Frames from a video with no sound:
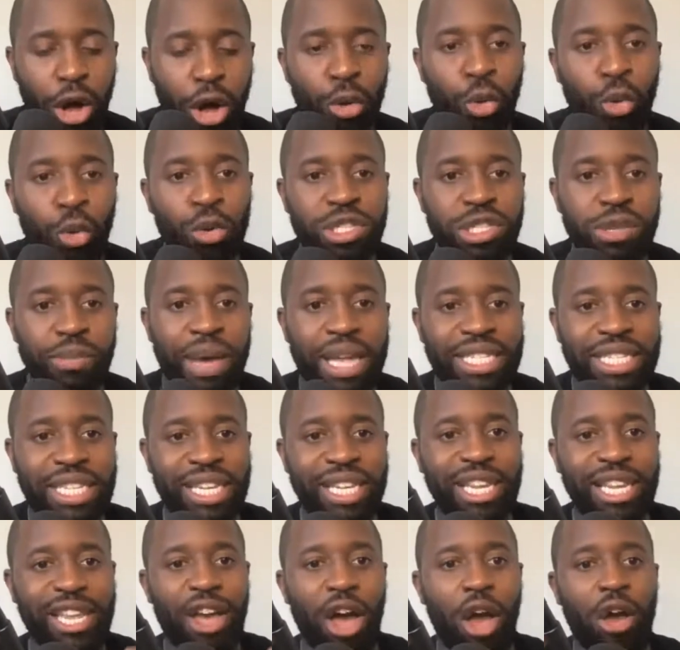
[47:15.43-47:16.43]

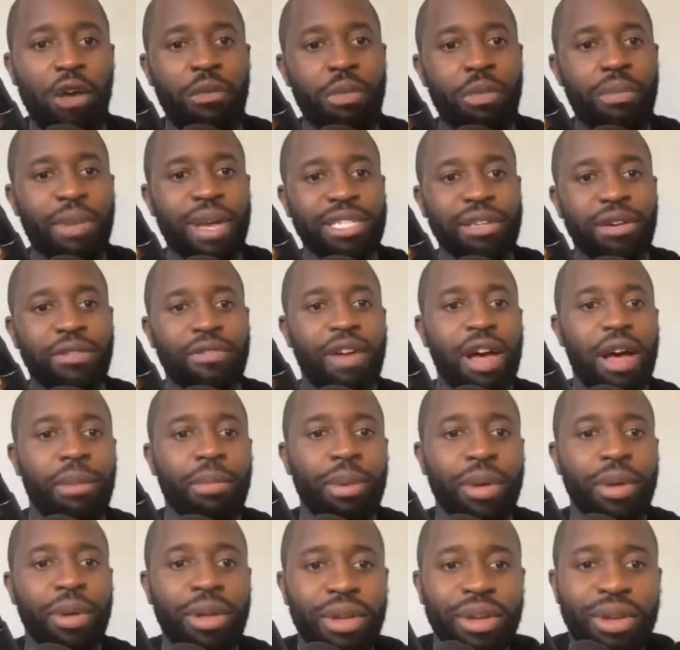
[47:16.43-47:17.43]
automatically open myself up
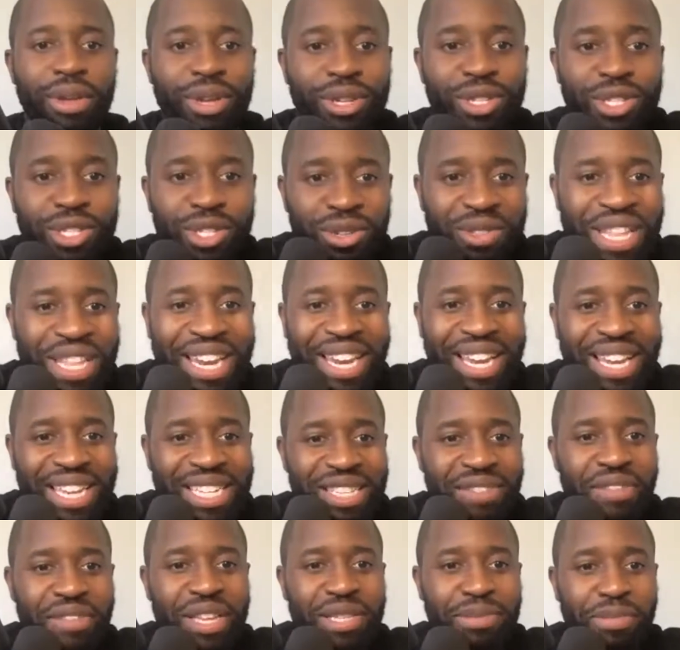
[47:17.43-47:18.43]
to that
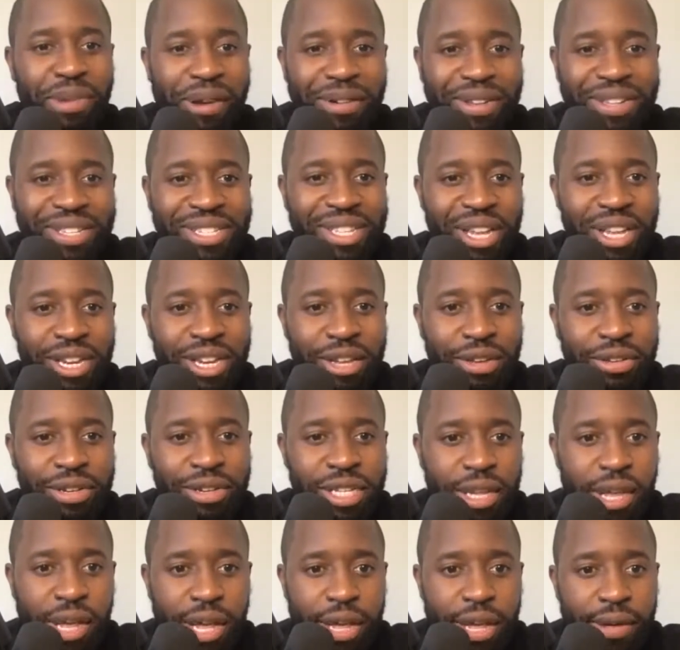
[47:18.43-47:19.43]
negative experience that I don't
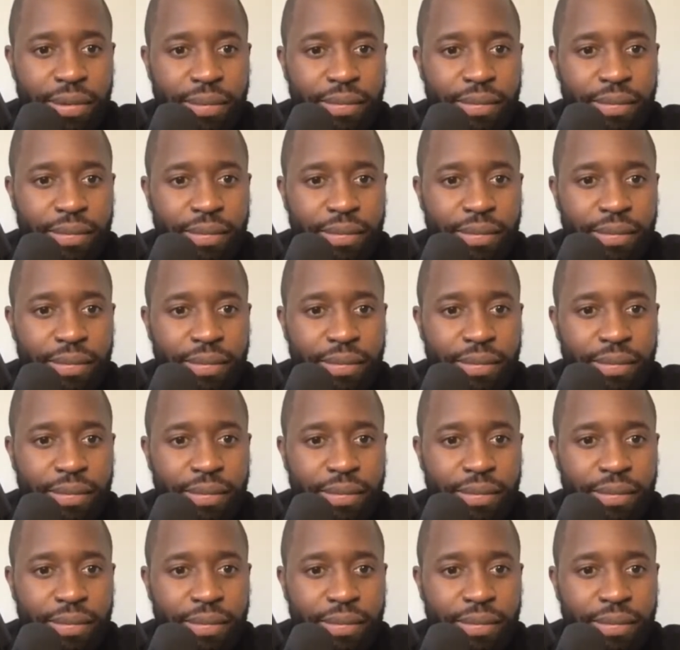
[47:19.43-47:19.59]
desire.